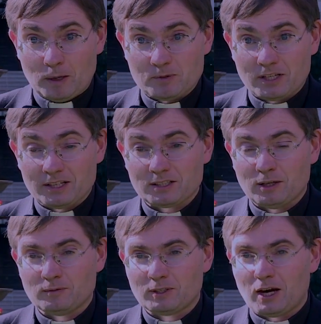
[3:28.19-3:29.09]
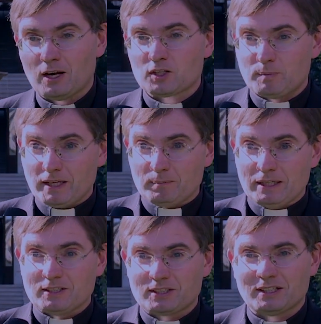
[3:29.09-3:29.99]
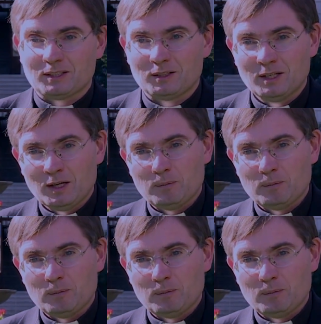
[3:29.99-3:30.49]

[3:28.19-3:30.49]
website of the college being built and the